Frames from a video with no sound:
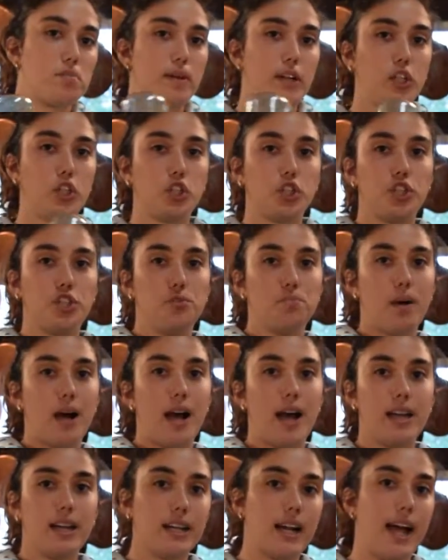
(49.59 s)
Make sure you
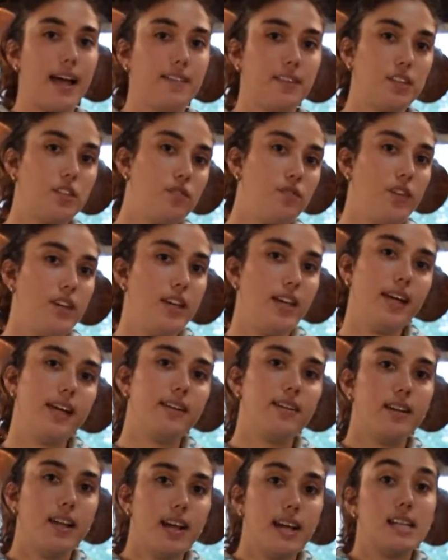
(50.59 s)
buy a kind that's
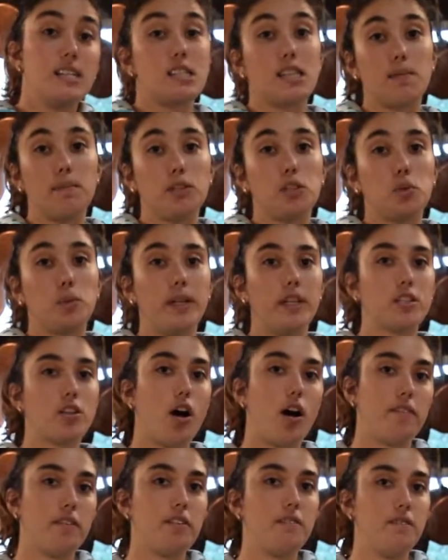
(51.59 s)
vegan. Semi-sweet is
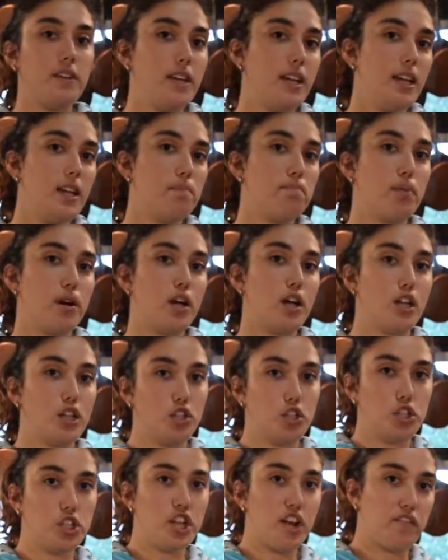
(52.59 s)
often vegan, but
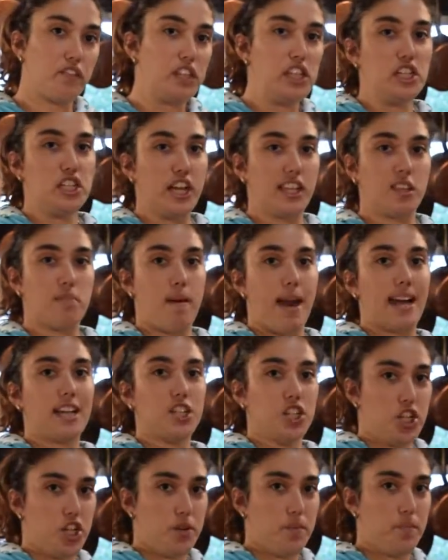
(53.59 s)
you should definitely check the
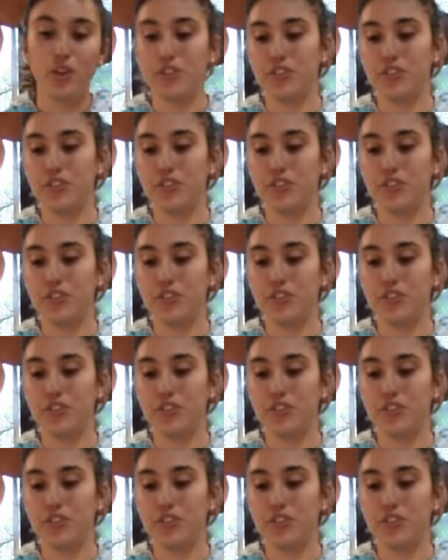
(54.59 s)
packaging.